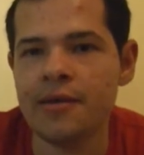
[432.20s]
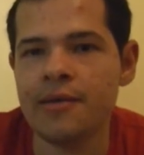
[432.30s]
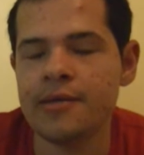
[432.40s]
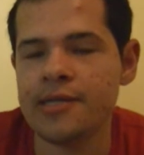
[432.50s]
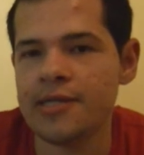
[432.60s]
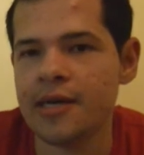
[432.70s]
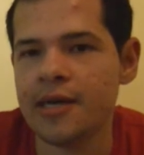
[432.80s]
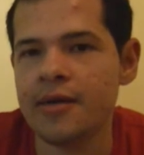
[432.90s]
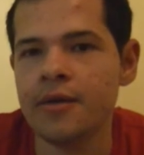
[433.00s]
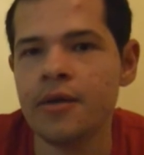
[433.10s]

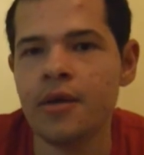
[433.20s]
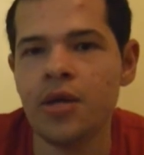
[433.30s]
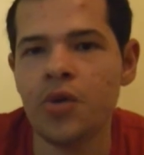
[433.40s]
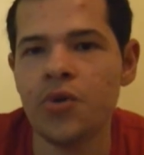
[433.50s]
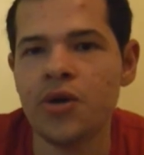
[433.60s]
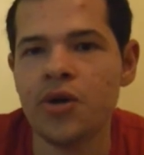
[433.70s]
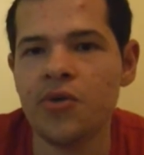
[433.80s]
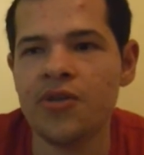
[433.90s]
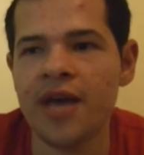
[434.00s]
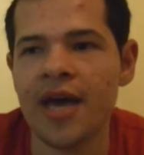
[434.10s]
design, you'll
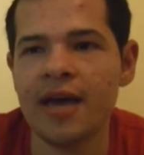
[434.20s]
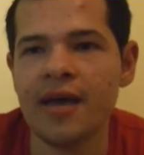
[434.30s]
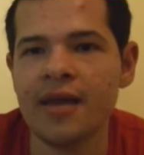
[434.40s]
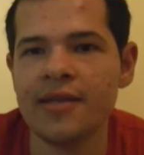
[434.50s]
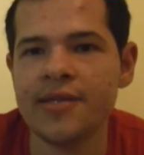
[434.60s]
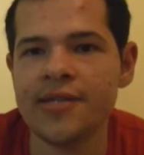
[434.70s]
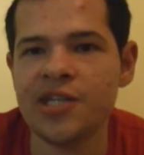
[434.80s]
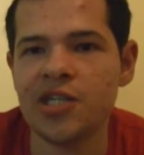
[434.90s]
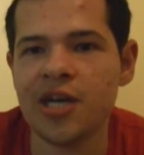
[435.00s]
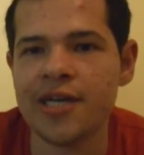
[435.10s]
know that in the
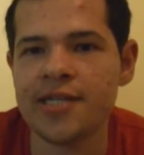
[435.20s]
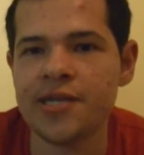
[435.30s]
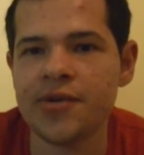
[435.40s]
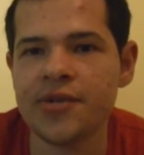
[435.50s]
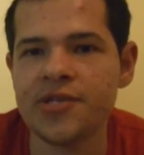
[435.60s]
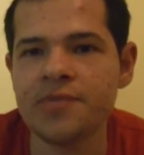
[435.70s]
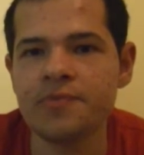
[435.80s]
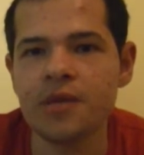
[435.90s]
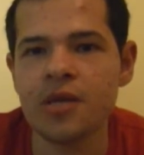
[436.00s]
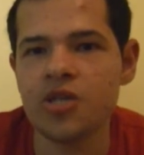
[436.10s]
CGI series,
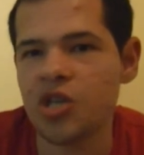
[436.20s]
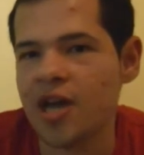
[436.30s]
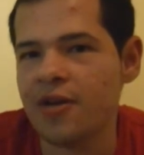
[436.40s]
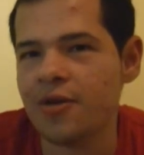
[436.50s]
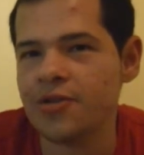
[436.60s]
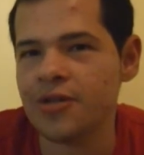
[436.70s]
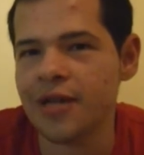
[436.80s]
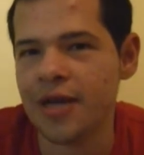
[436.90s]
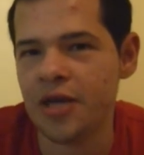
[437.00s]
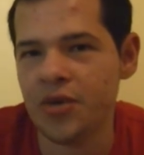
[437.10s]
she kind of looks a
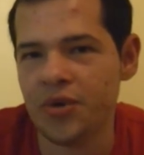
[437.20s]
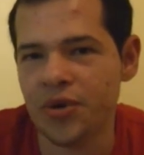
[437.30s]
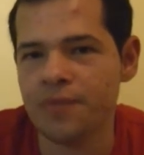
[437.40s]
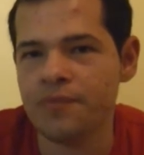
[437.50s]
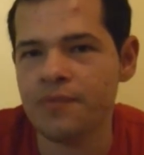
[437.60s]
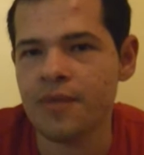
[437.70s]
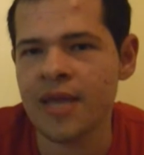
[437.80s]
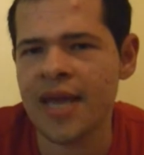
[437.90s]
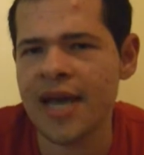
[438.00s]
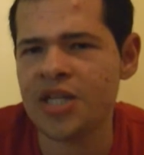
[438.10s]
lot cuter.
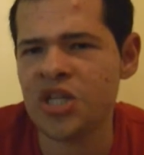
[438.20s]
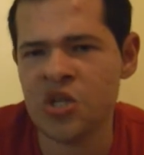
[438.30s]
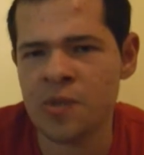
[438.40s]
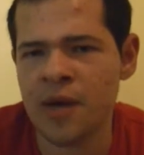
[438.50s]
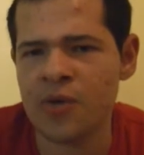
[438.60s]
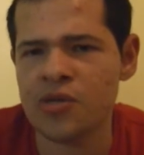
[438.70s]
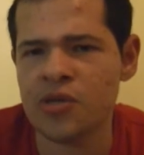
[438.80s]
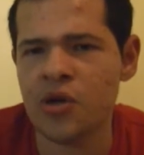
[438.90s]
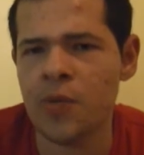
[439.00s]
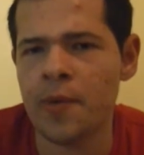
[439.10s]
Yeah, she smiles a
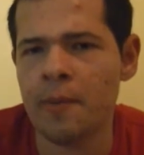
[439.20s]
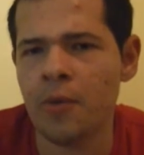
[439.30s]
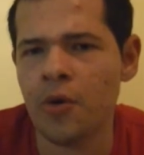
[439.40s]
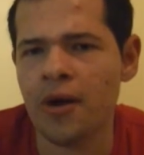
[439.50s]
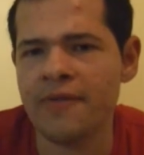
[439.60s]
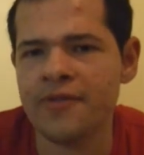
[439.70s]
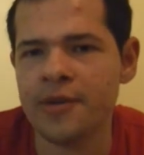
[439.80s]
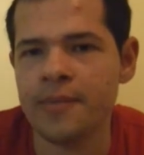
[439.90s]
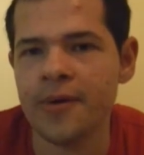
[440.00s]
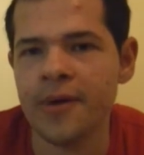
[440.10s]
little bit more
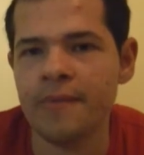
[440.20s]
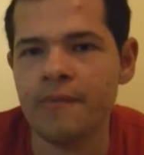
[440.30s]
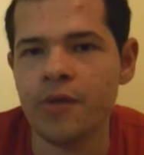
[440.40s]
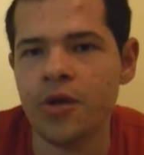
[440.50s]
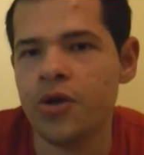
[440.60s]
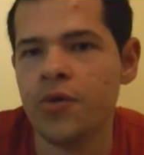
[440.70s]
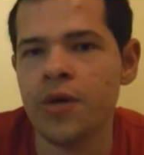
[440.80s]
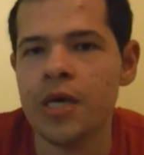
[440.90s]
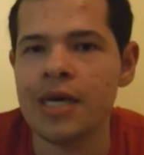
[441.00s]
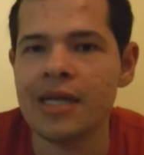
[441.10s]
often, but you know,
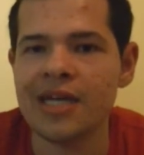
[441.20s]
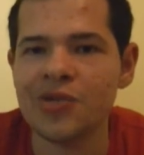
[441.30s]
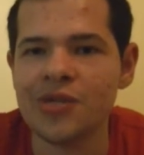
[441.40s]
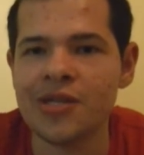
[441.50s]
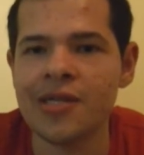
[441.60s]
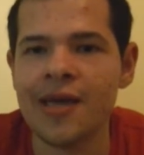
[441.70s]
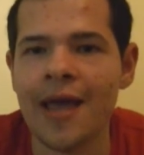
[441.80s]
that's what the